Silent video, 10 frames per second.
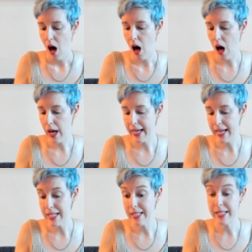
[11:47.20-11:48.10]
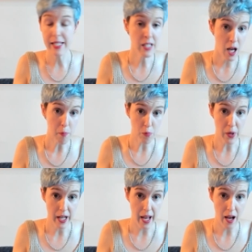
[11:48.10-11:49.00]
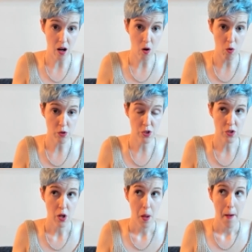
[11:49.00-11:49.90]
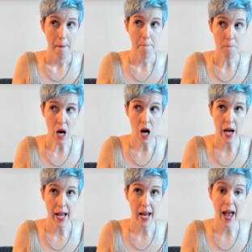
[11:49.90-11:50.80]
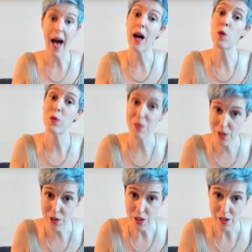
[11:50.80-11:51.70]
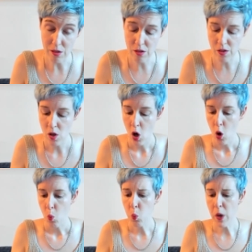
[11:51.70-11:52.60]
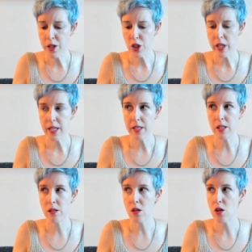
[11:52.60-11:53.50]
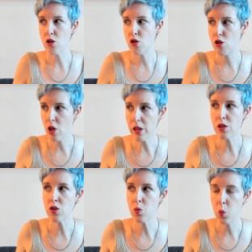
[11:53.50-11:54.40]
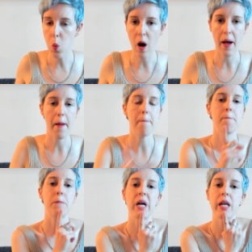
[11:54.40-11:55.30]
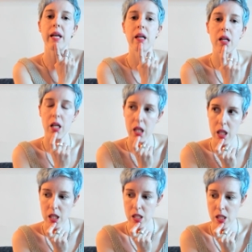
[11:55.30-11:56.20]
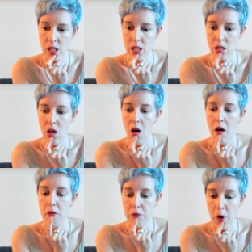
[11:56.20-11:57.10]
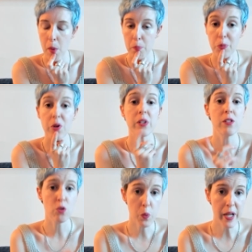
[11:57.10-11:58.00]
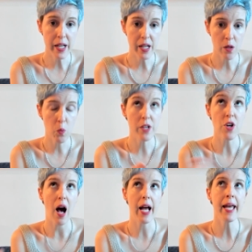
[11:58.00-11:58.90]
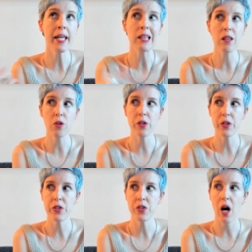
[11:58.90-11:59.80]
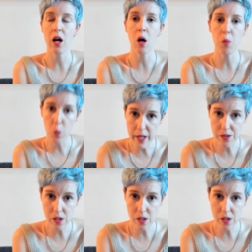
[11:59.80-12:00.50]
I did not bring out my acquisitions, which is just one, but it is from Brooklyn Tweed, which I had learned a couple weeks